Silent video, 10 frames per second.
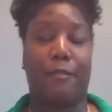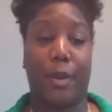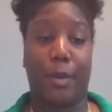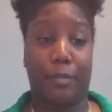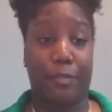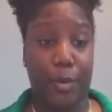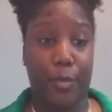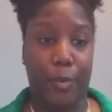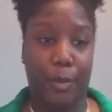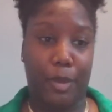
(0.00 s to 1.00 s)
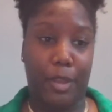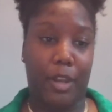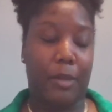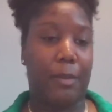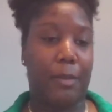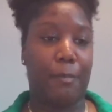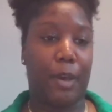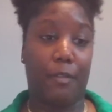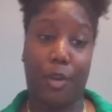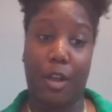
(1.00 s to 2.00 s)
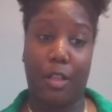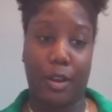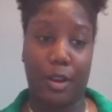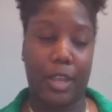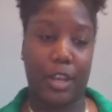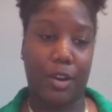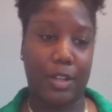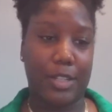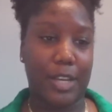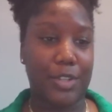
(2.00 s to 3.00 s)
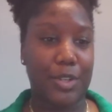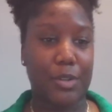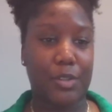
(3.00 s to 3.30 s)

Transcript: very few women of color in architecture,